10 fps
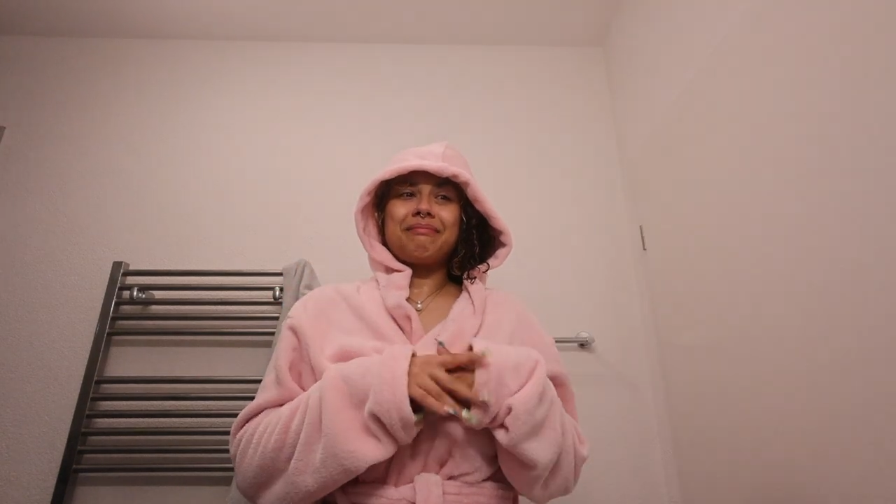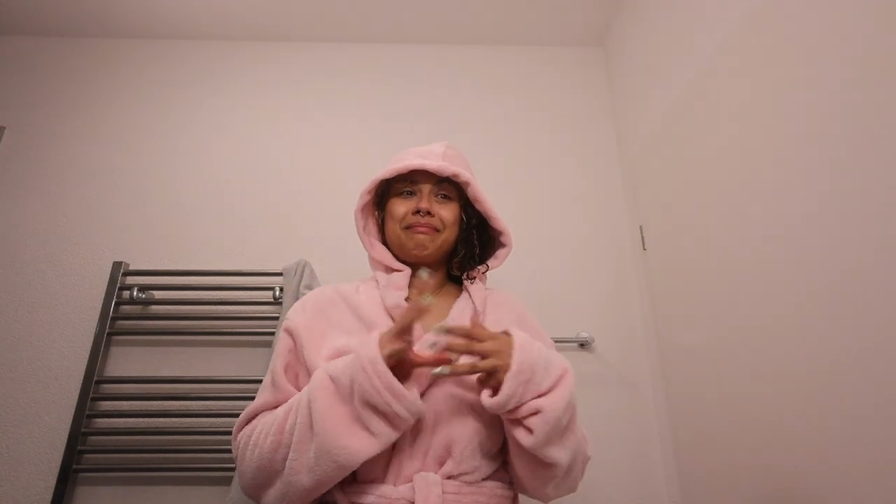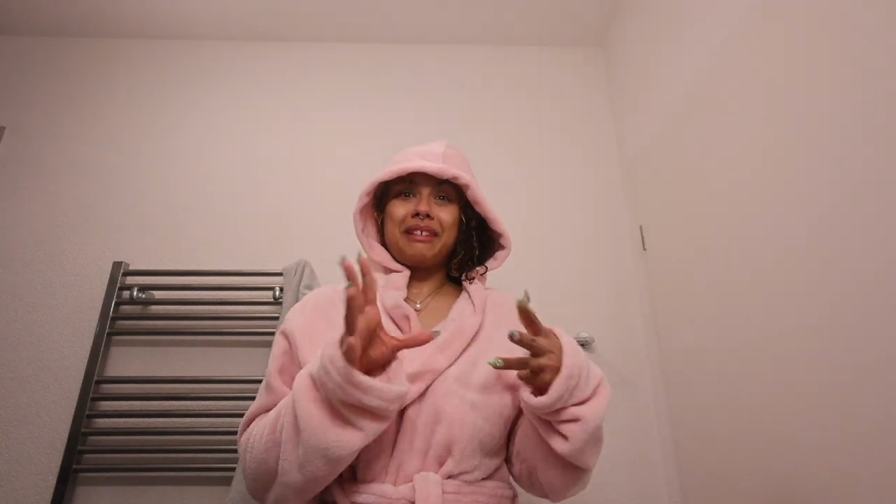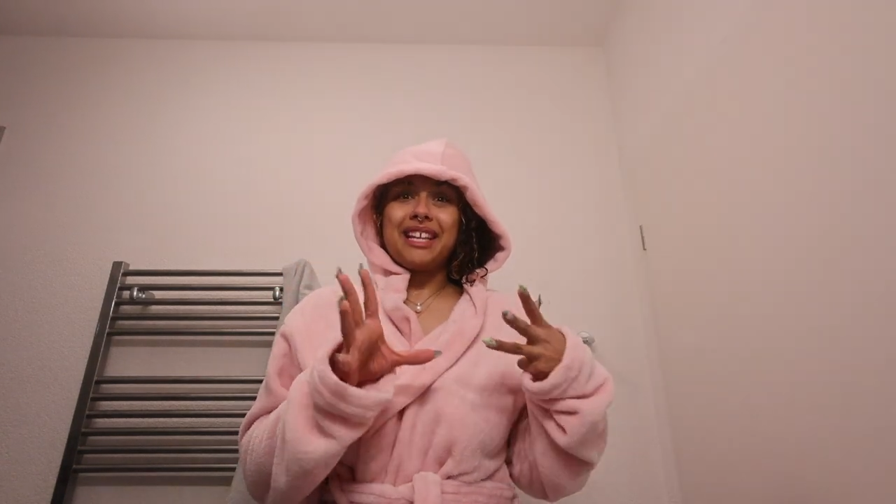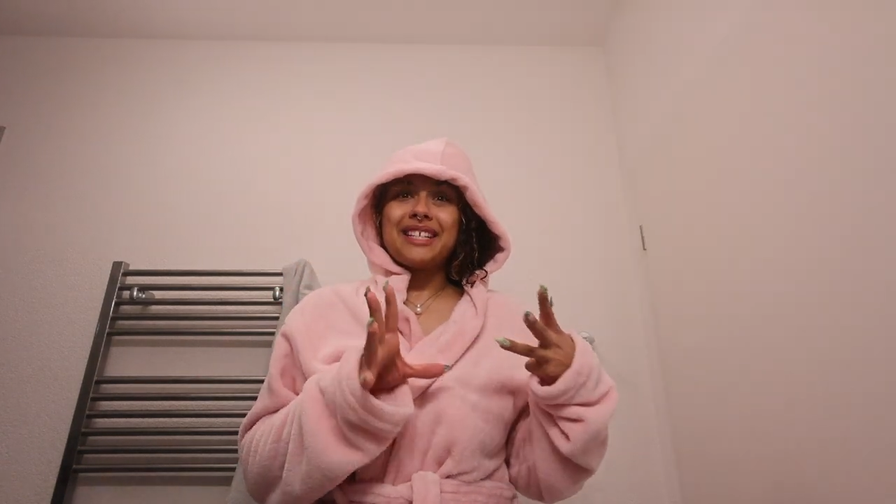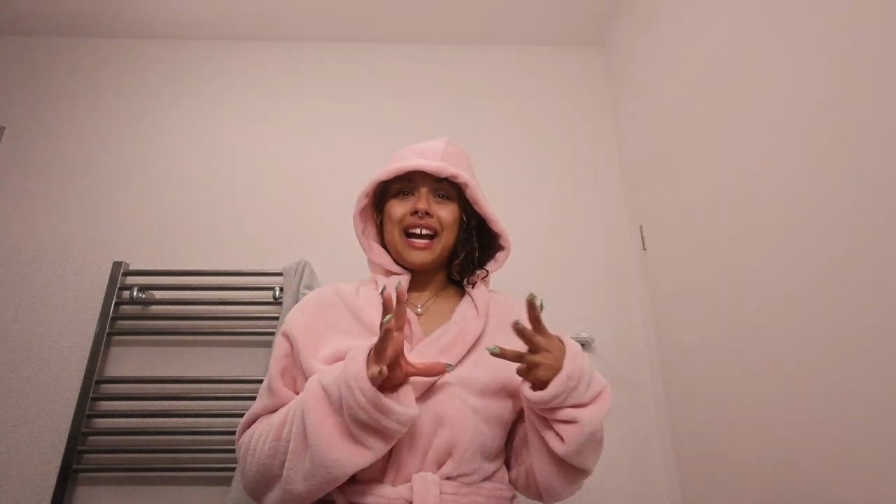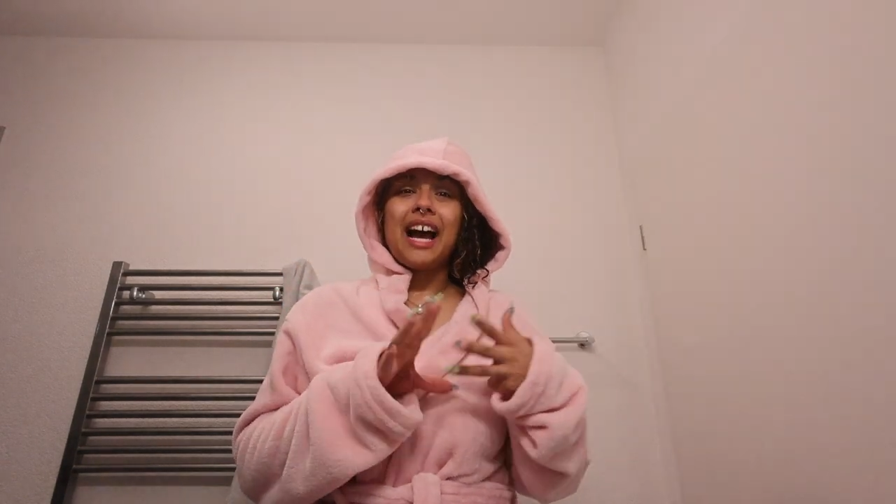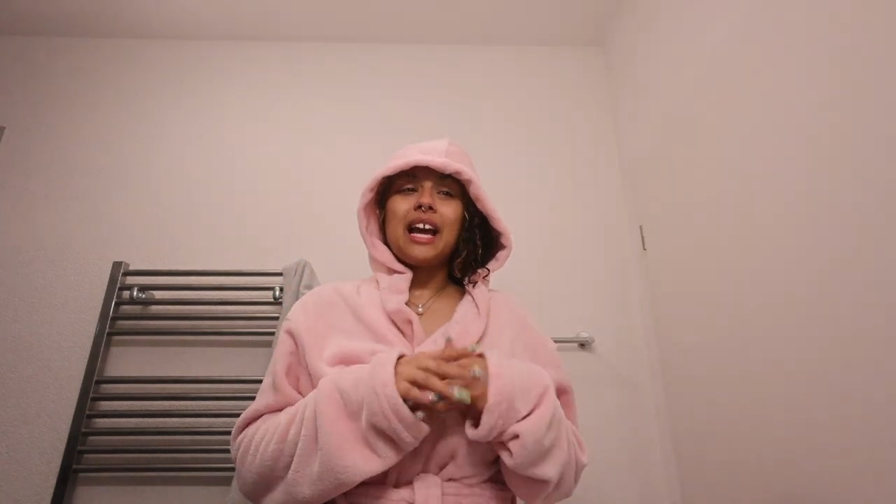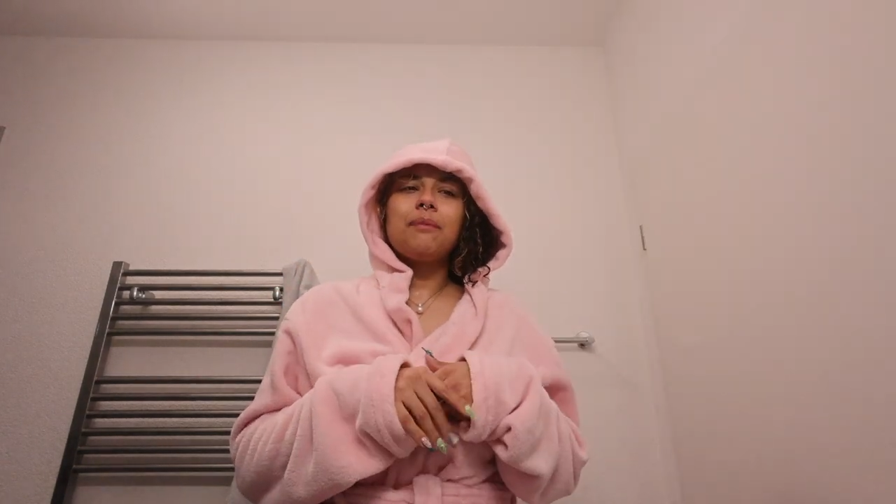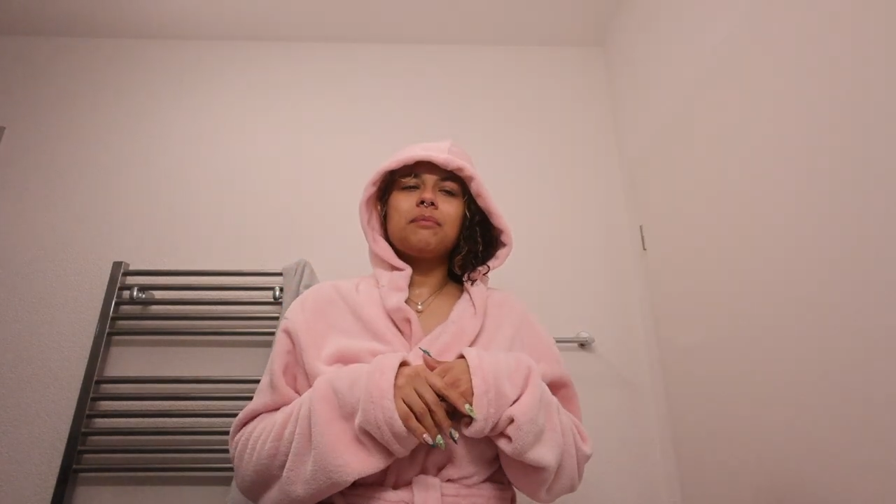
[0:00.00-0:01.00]

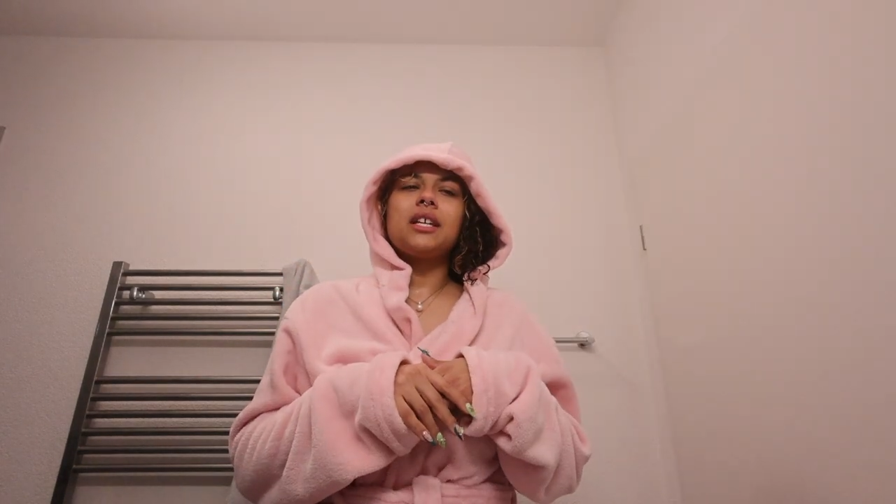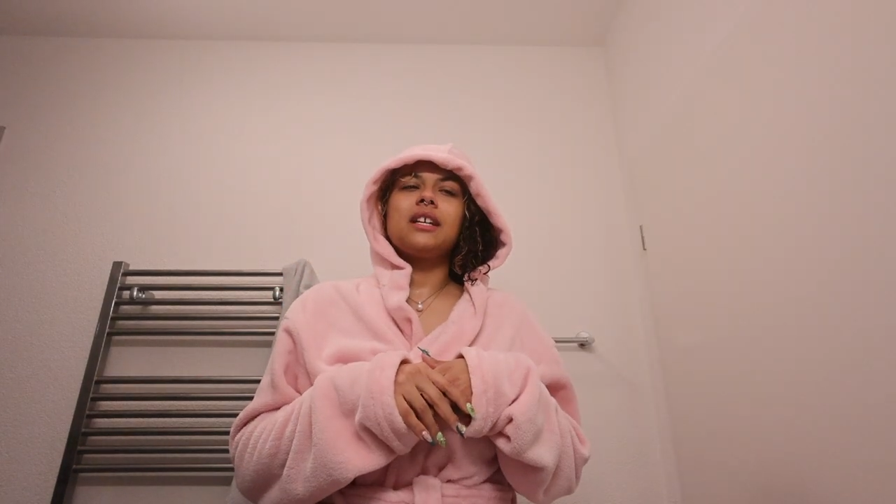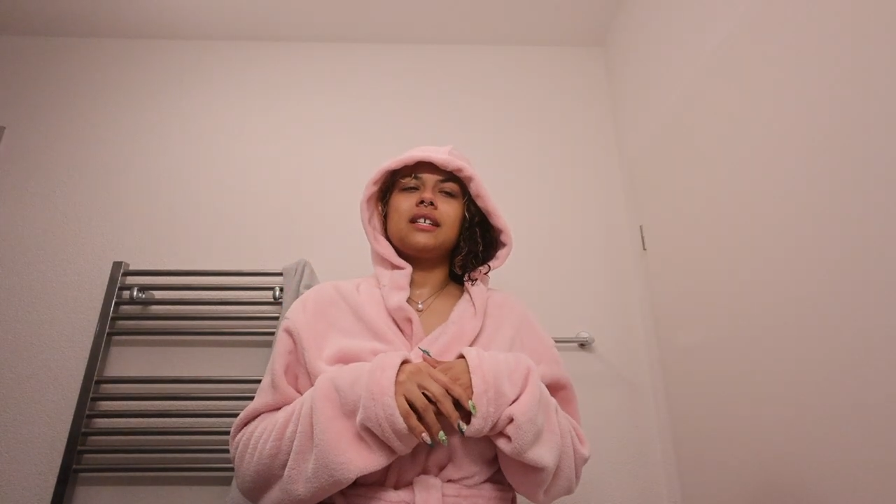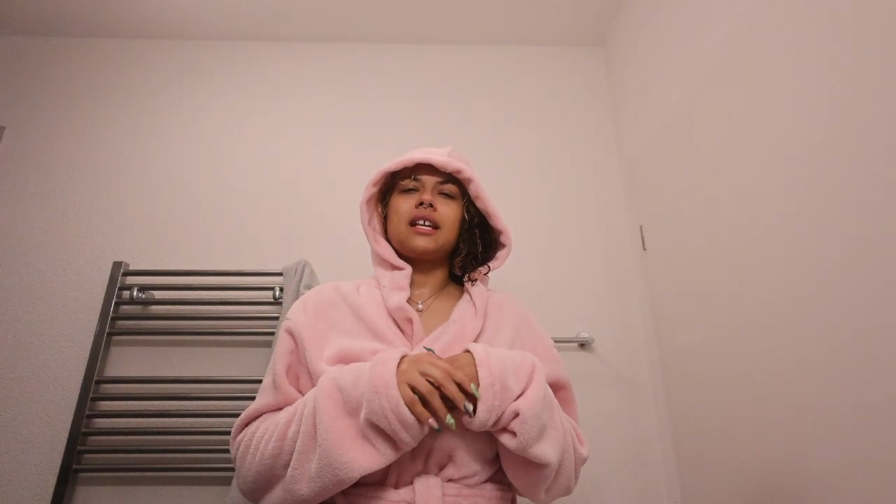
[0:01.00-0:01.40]
meantime because